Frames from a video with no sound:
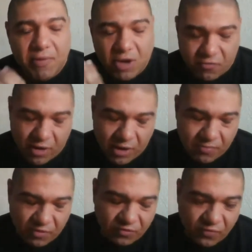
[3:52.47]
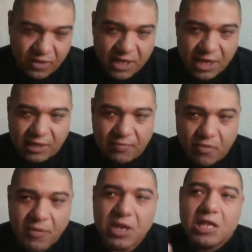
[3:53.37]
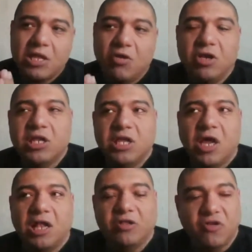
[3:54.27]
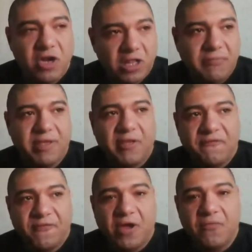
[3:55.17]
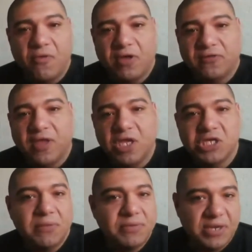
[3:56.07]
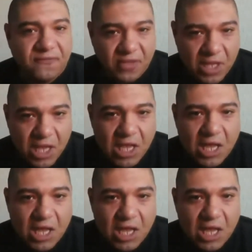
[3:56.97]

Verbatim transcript: I'm not really pursuing that at the moment. The only alternative I found was uh, Shapeshift.